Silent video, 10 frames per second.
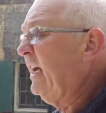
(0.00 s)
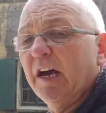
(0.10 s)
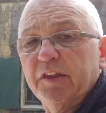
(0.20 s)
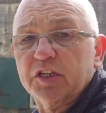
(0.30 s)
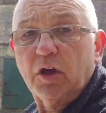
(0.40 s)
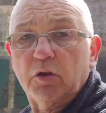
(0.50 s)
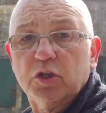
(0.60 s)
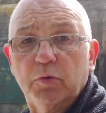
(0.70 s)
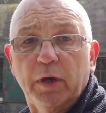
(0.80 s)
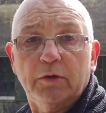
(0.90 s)
Uh, there's
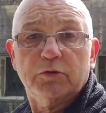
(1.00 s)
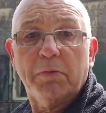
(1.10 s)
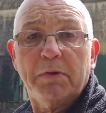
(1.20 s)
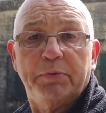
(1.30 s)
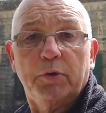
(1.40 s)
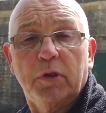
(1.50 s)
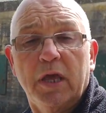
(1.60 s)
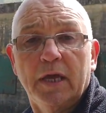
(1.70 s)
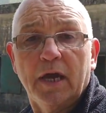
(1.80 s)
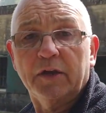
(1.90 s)
also a swimming pool
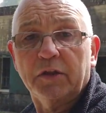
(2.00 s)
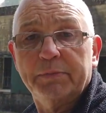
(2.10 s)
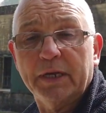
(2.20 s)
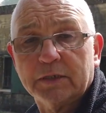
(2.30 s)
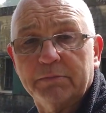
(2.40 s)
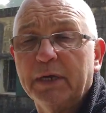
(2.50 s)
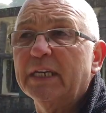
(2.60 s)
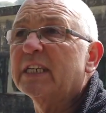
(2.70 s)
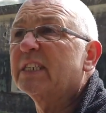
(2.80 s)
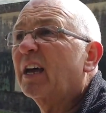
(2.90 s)
and other bits and
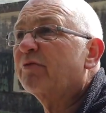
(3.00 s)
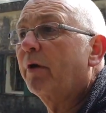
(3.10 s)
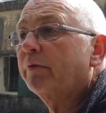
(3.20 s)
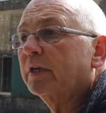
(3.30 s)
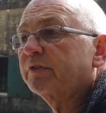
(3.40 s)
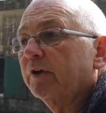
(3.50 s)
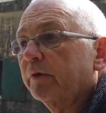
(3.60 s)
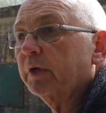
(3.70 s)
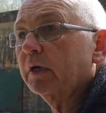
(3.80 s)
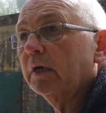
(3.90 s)
pieces that's around this
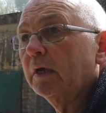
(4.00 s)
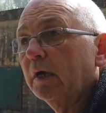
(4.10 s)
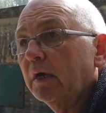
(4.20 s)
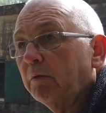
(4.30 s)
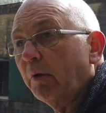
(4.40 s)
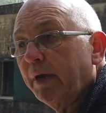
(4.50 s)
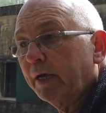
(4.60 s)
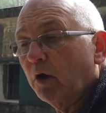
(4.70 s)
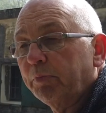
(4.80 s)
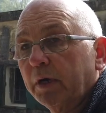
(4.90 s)
area. What
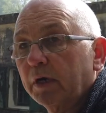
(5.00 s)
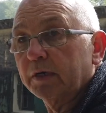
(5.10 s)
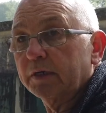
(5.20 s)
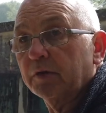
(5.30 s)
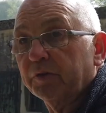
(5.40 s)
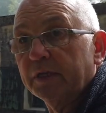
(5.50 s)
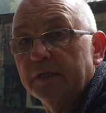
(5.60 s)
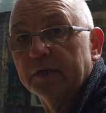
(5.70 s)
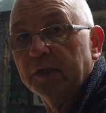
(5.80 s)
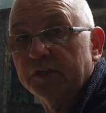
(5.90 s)
make up, uh, you know,
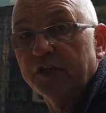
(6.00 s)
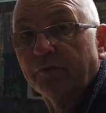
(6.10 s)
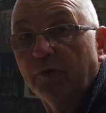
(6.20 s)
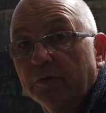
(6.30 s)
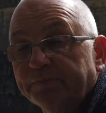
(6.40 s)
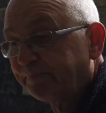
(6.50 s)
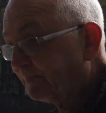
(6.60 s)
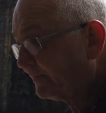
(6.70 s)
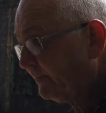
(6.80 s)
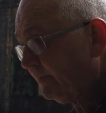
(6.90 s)
the uh, general,
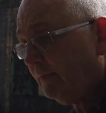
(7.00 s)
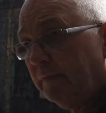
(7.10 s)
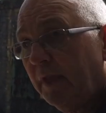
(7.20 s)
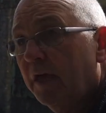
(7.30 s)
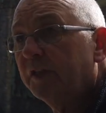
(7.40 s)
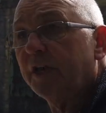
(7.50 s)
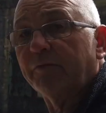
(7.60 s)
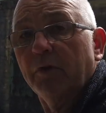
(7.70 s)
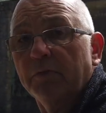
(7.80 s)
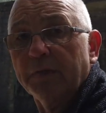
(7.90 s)
uh, the
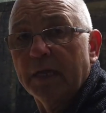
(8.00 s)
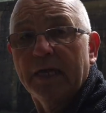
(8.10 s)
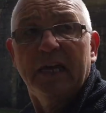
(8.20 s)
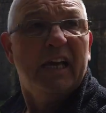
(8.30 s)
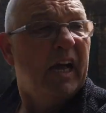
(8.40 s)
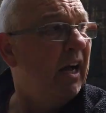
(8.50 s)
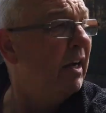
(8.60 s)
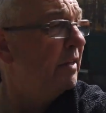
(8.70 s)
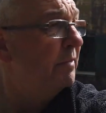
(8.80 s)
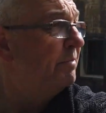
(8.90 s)
general
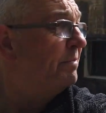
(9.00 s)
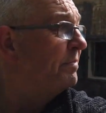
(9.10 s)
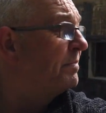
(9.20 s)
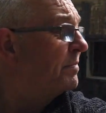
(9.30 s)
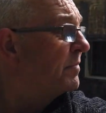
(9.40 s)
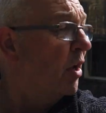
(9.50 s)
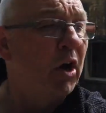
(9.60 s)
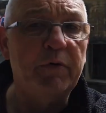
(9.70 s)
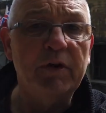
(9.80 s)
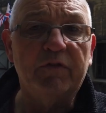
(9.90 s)
um,
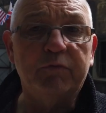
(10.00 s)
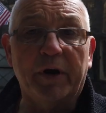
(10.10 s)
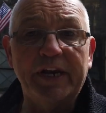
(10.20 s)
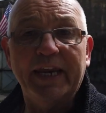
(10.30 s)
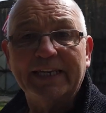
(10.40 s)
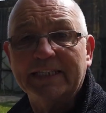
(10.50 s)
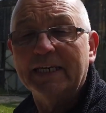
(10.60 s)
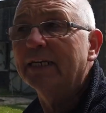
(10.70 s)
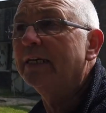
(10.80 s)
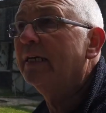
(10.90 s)
area of what it is.